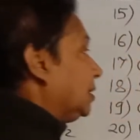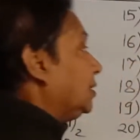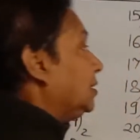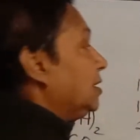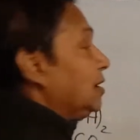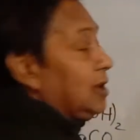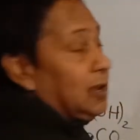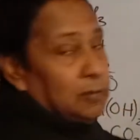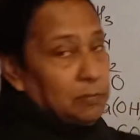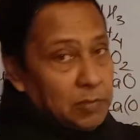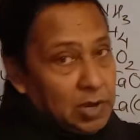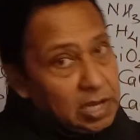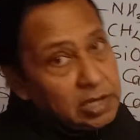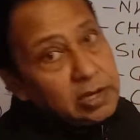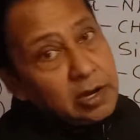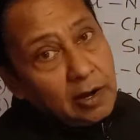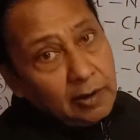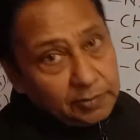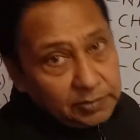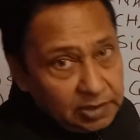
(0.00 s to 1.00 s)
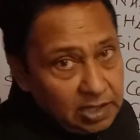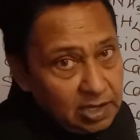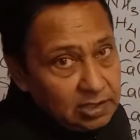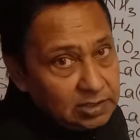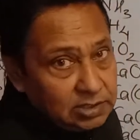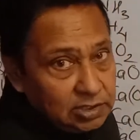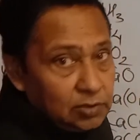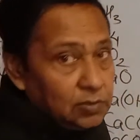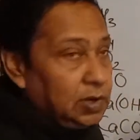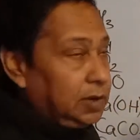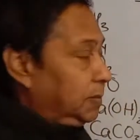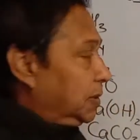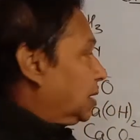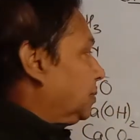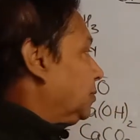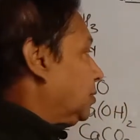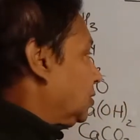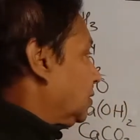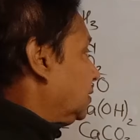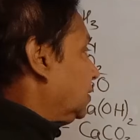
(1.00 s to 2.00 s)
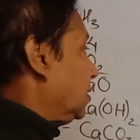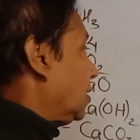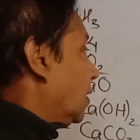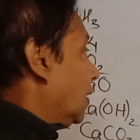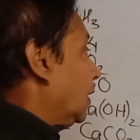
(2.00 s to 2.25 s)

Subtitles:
think many of these you remember